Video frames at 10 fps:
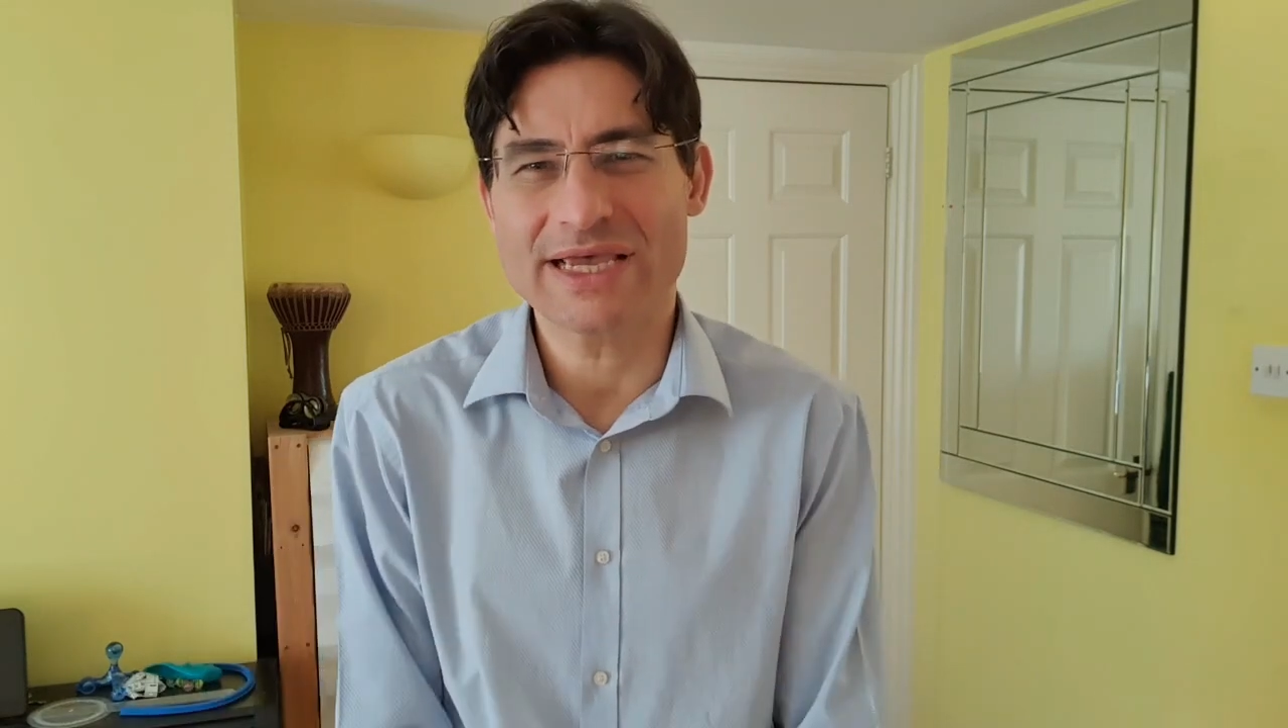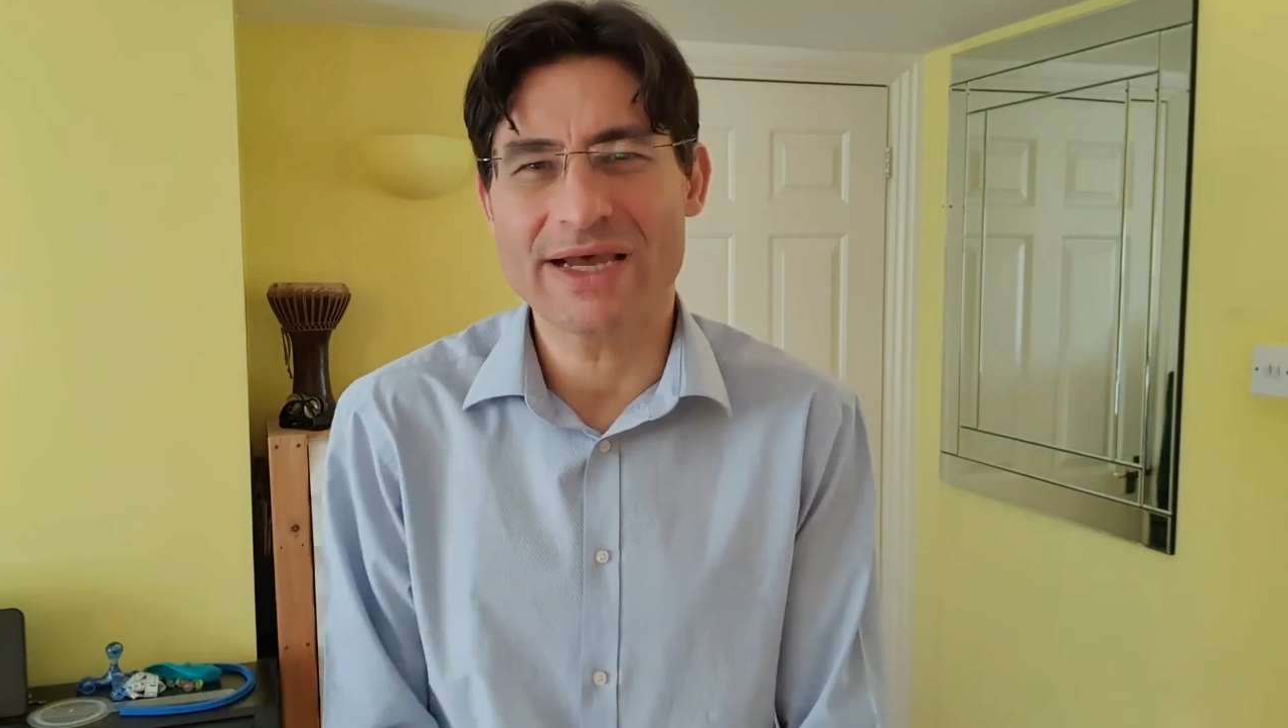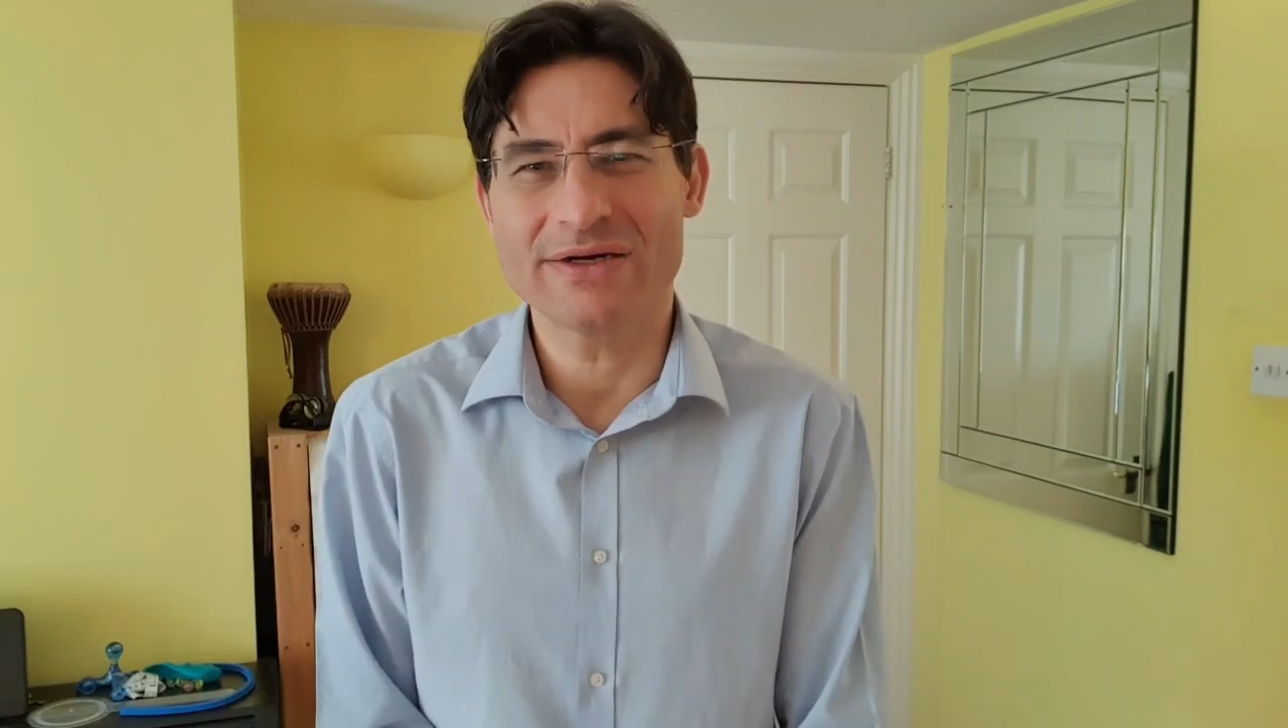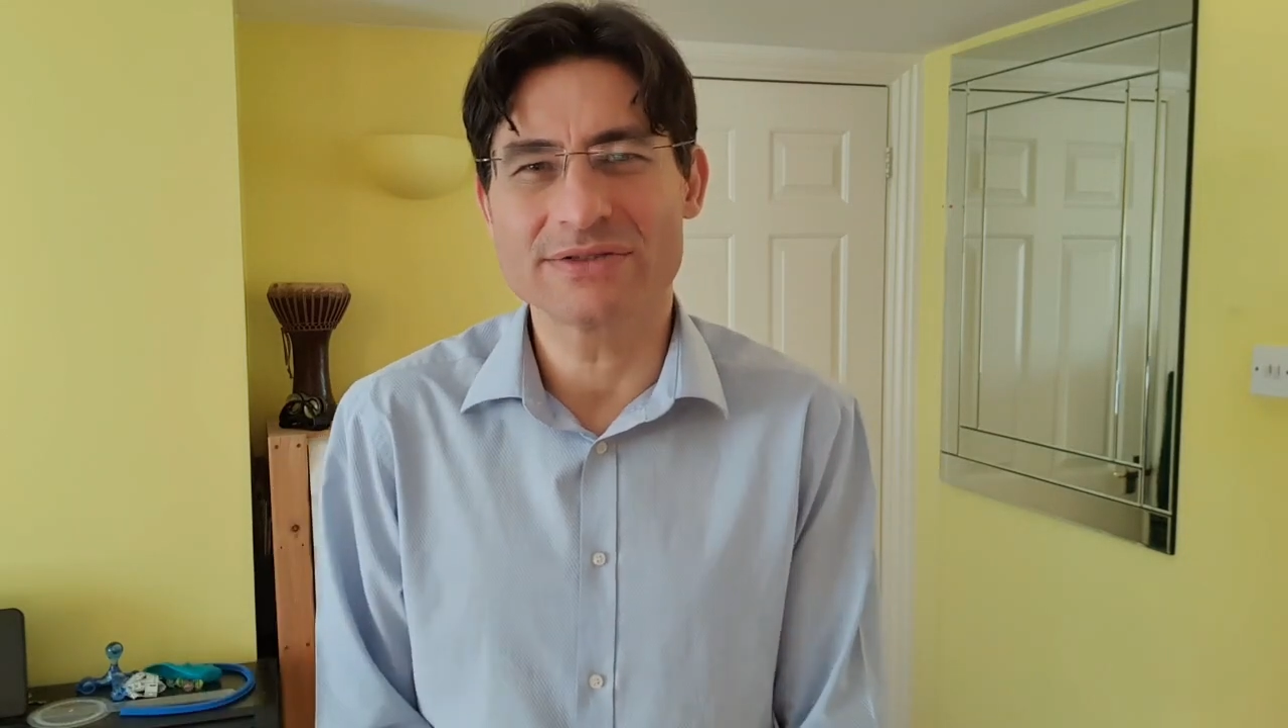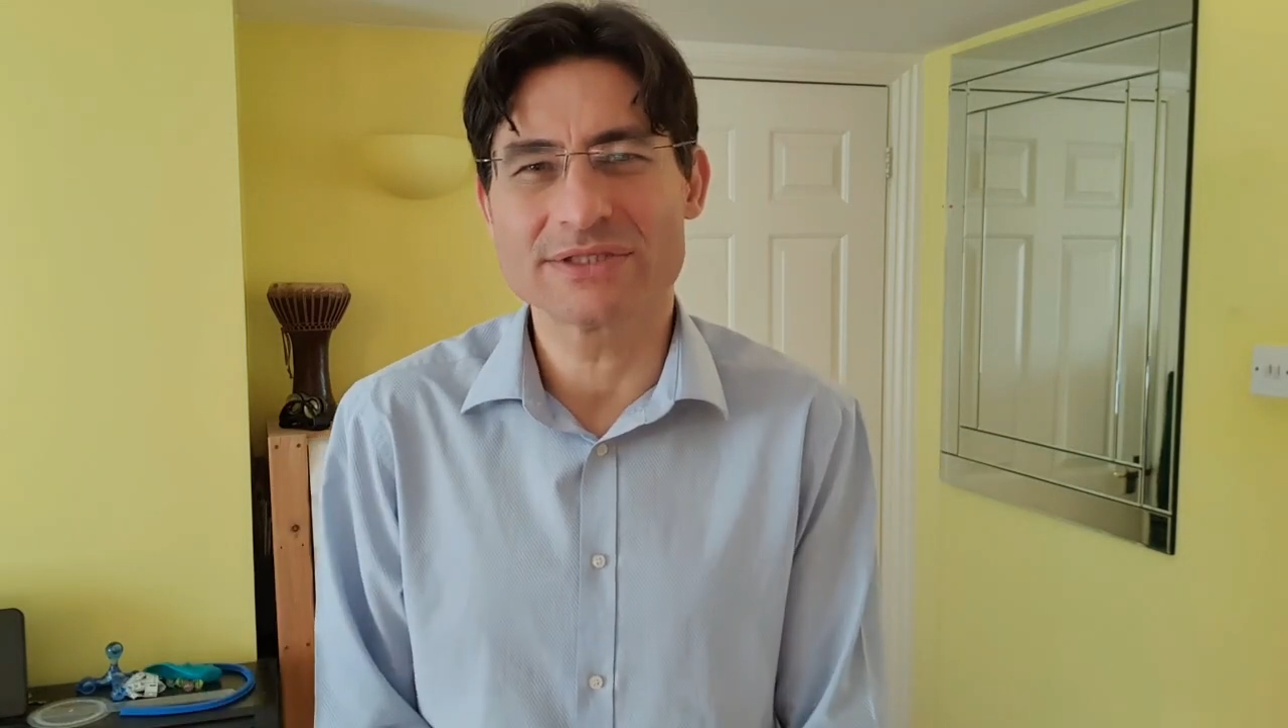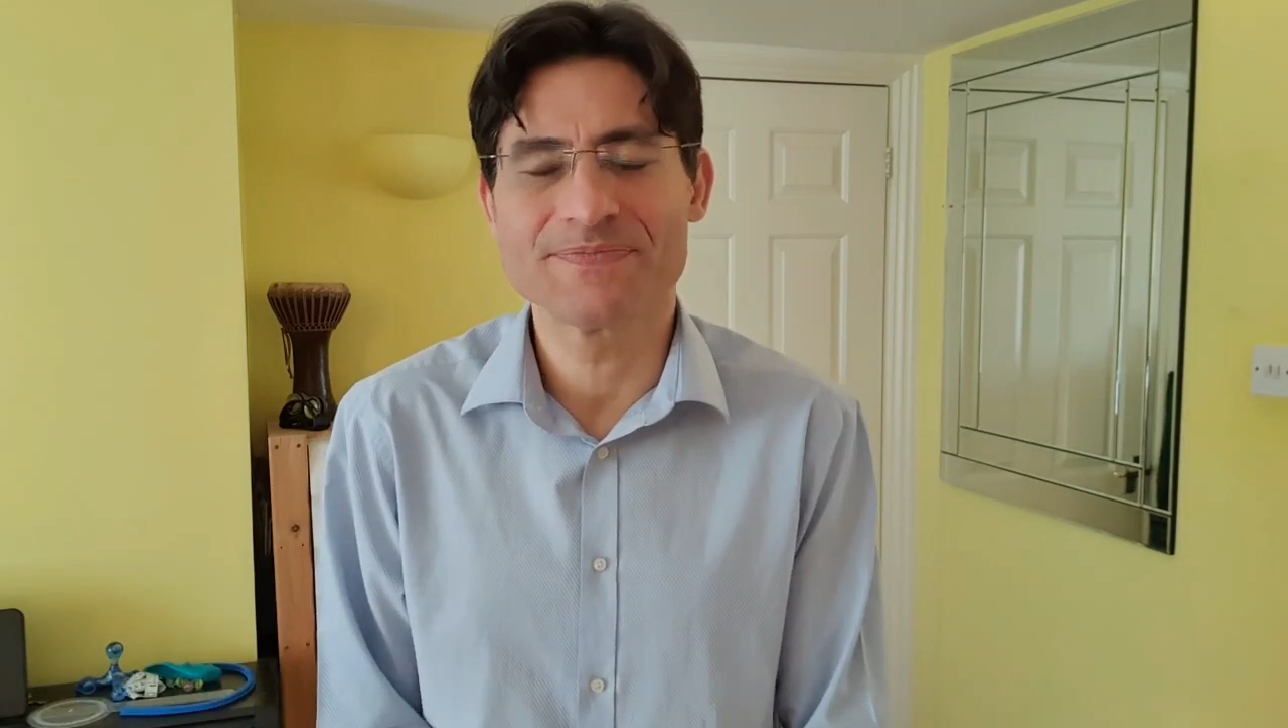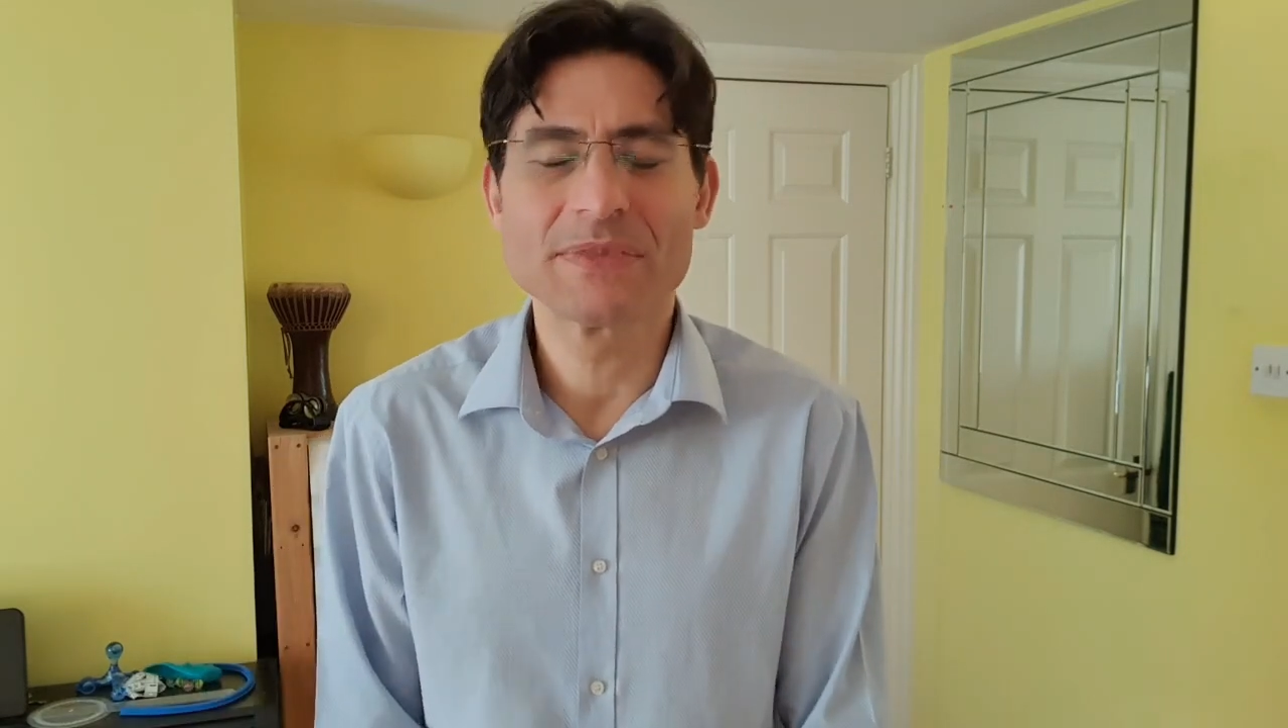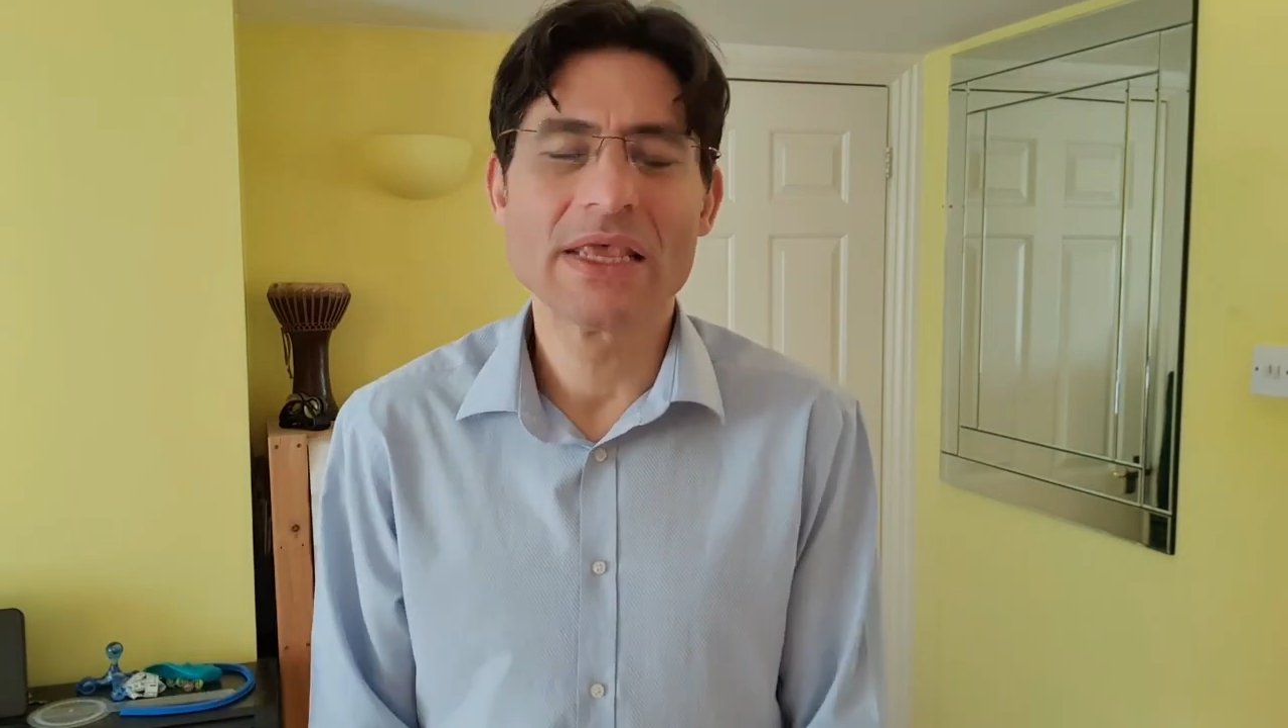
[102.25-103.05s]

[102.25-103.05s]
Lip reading: out.